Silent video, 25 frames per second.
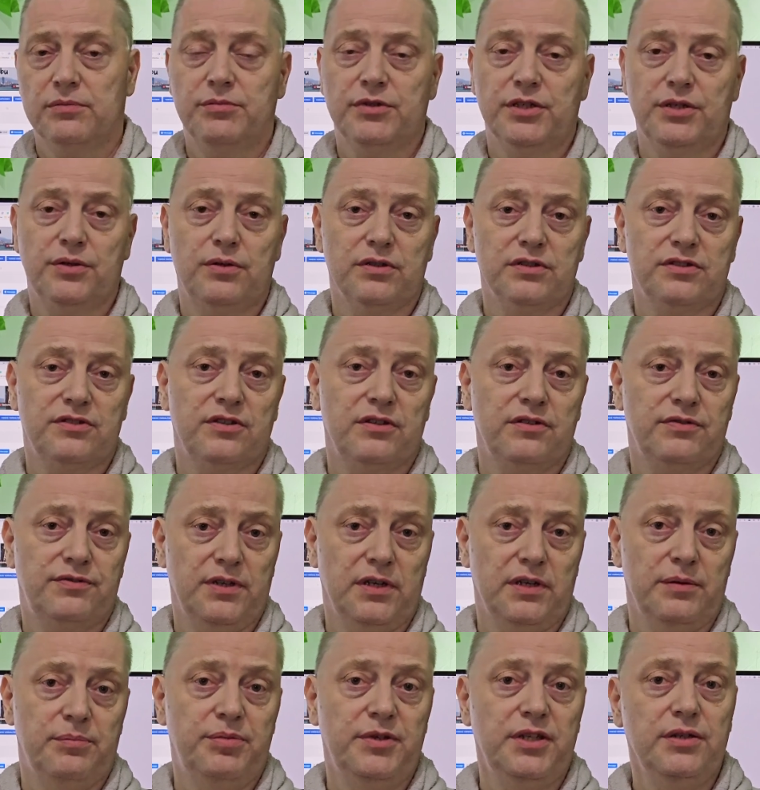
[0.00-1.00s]
because
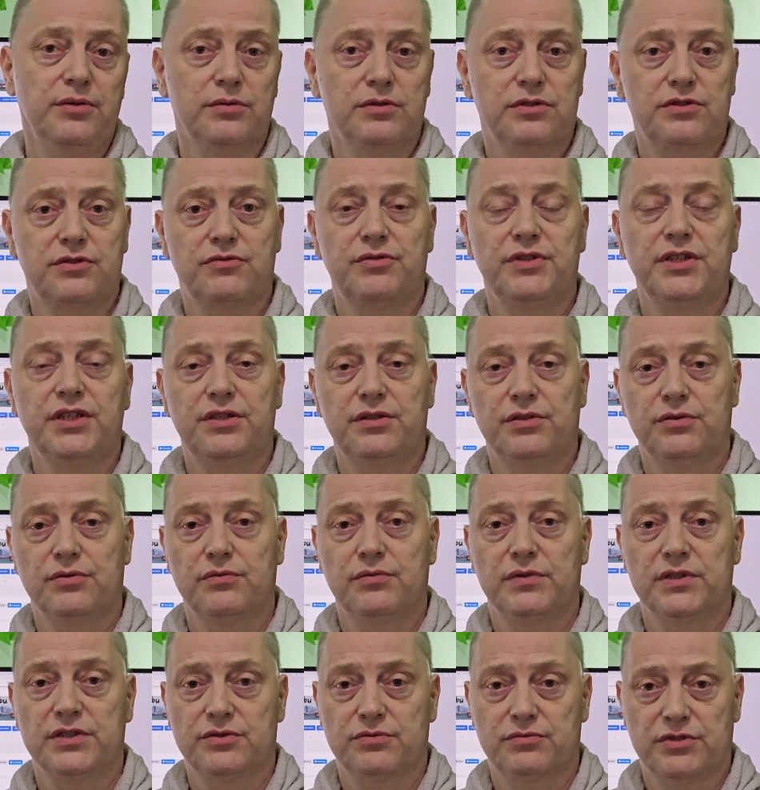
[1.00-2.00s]
Filipinos treat you
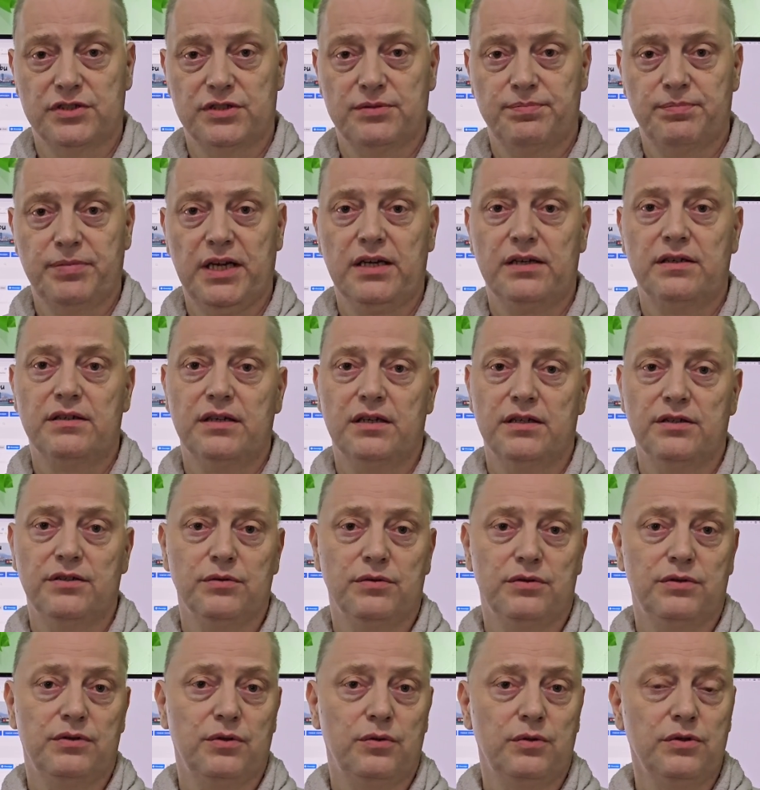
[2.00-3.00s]
with respect and
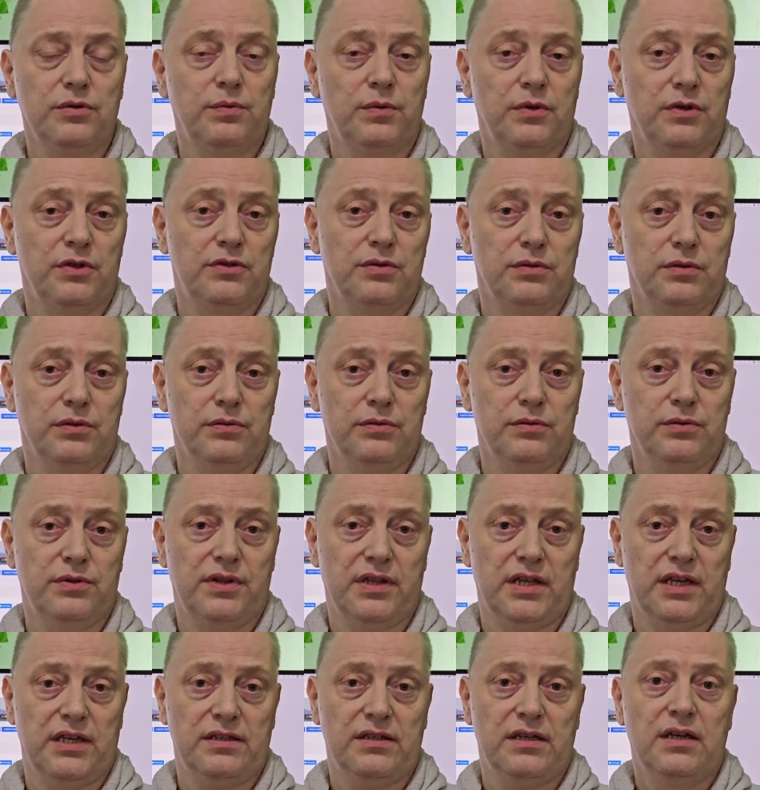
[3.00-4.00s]
you don't want to lose
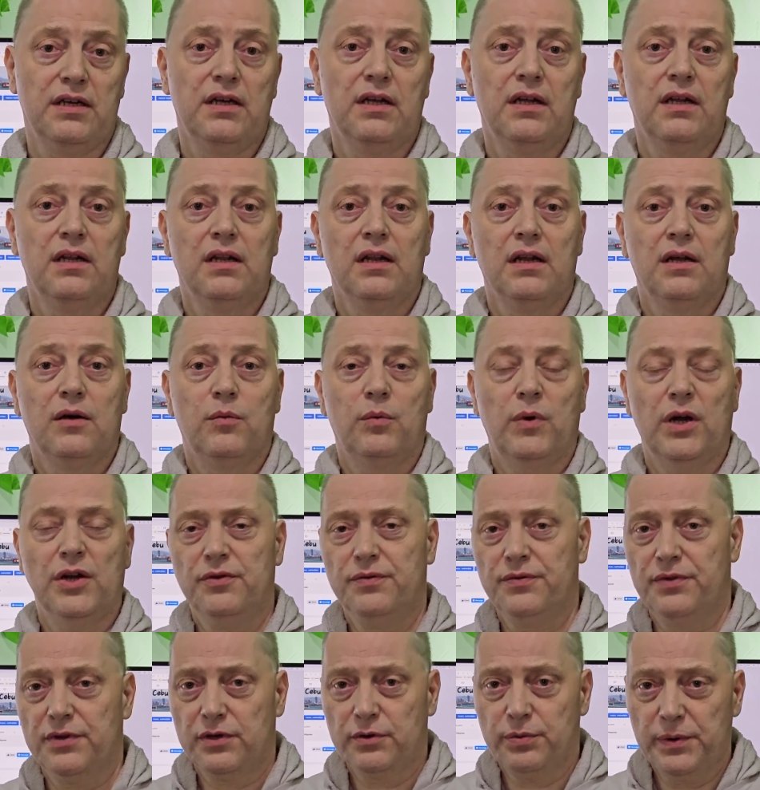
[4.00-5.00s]
that. One
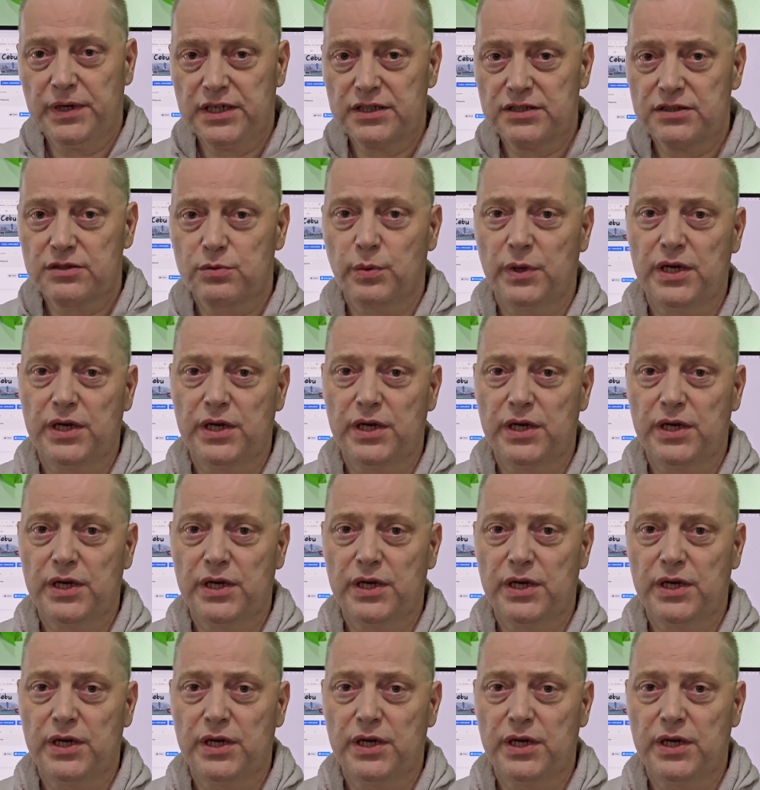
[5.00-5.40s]
of the quickest